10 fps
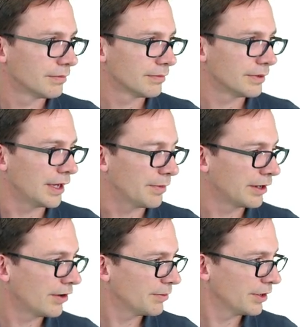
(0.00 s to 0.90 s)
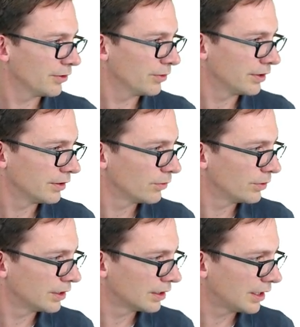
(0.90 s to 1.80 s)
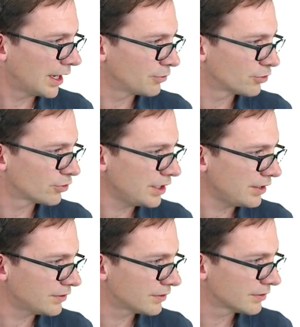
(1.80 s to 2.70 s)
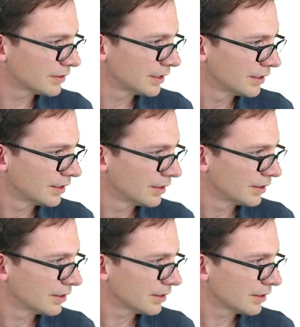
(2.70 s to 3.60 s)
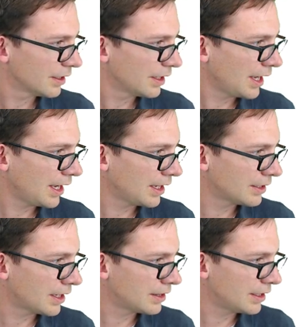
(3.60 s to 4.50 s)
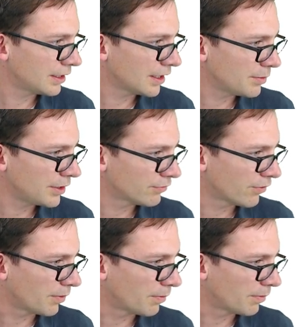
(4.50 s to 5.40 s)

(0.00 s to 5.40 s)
my grandmother wouldn't climb trees. And I think coming in from